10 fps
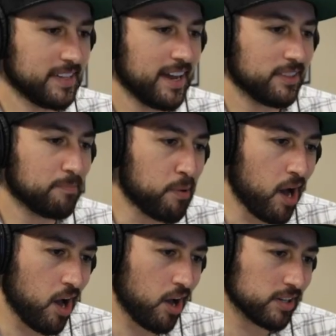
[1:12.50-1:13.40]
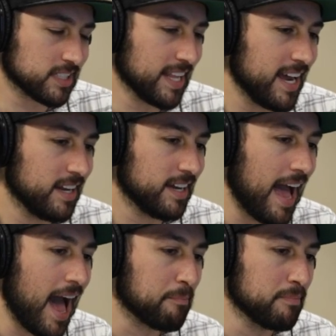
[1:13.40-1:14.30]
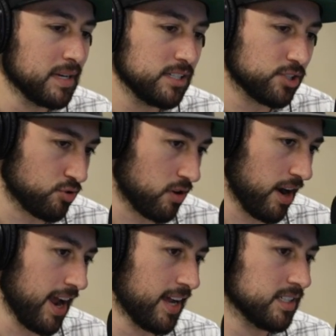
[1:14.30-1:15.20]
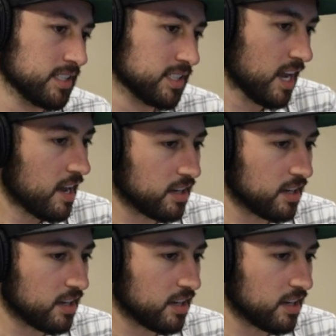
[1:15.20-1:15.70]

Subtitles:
Yeah, the boss lady got me stressed.